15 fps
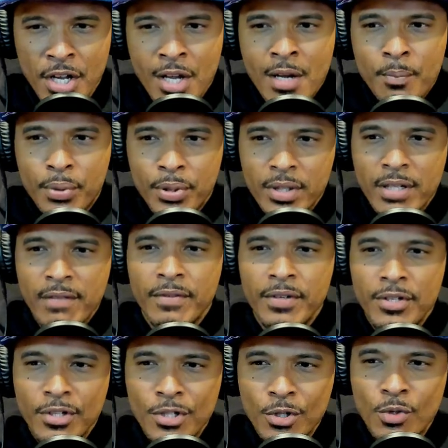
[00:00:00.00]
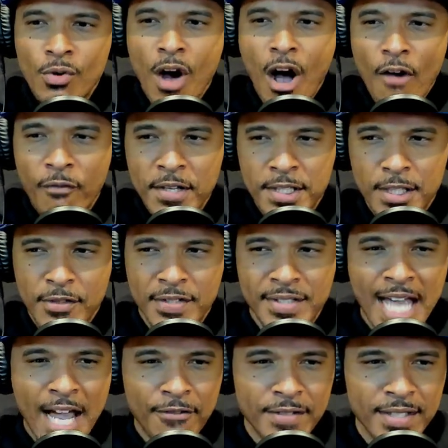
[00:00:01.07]
putting the new offensive
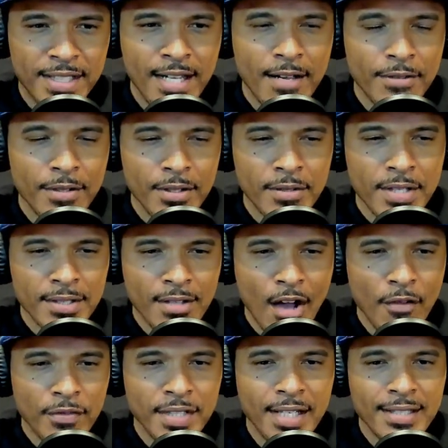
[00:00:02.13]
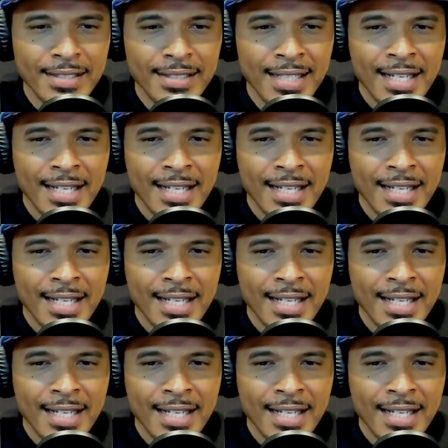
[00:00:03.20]
staff together this offseason,